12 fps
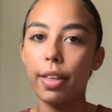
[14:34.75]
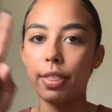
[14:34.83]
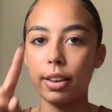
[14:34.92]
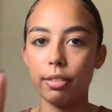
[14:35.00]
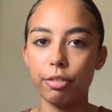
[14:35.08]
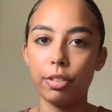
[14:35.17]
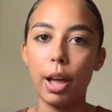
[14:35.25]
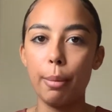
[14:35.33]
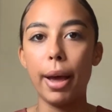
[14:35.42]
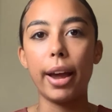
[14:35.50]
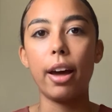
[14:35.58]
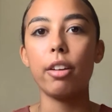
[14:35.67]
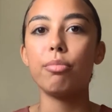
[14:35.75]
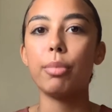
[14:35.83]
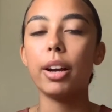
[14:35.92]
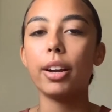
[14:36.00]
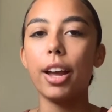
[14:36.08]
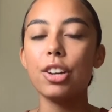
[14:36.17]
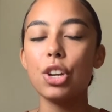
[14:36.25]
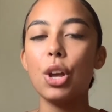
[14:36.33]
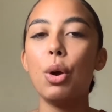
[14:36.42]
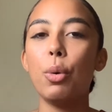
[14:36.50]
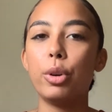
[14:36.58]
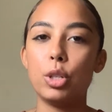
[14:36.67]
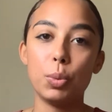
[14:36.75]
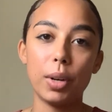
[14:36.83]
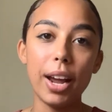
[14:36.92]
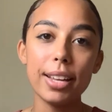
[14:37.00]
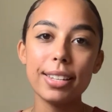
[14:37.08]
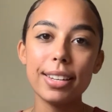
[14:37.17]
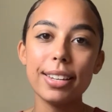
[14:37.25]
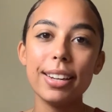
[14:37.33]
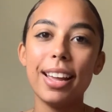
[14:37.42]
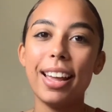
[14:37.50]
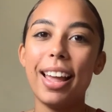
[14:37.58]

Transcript: and then fly back out of Marrakesh, which is what I did.